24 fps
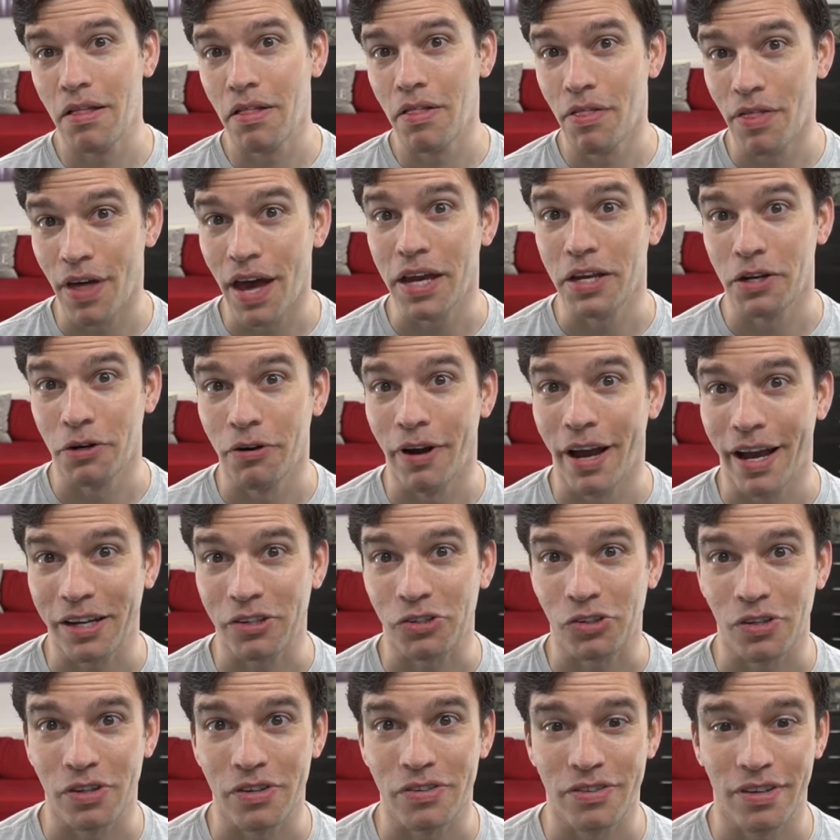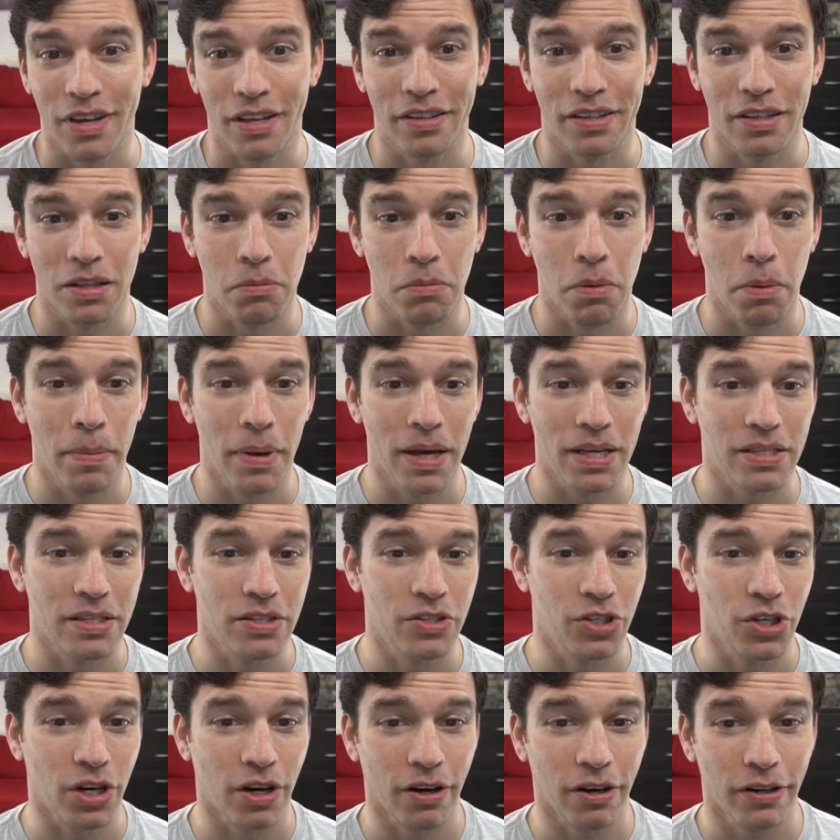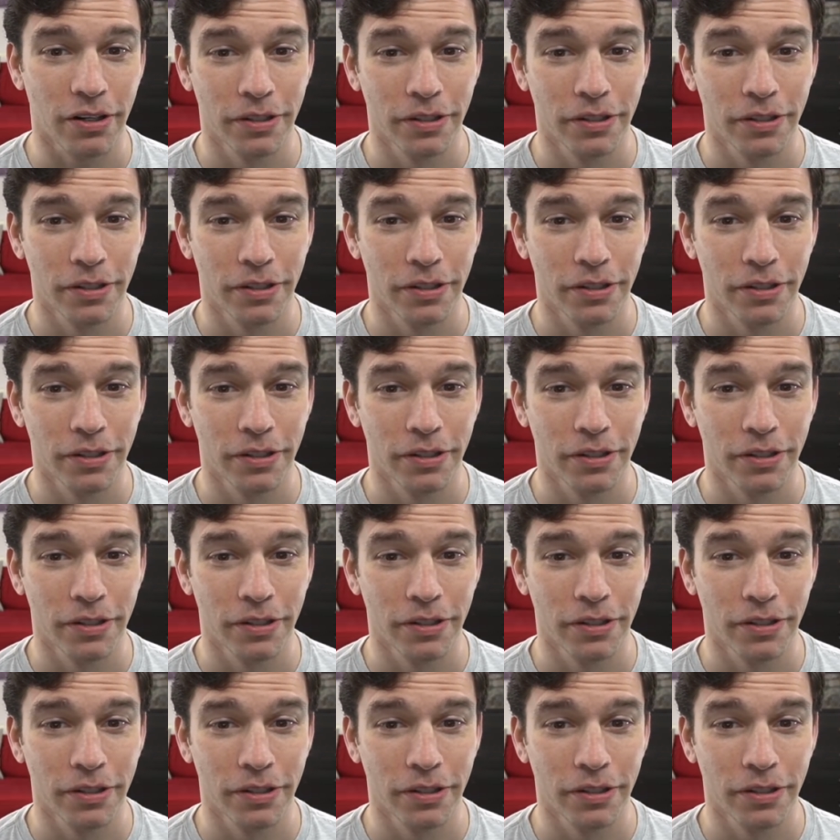that you're actually sending them a message on.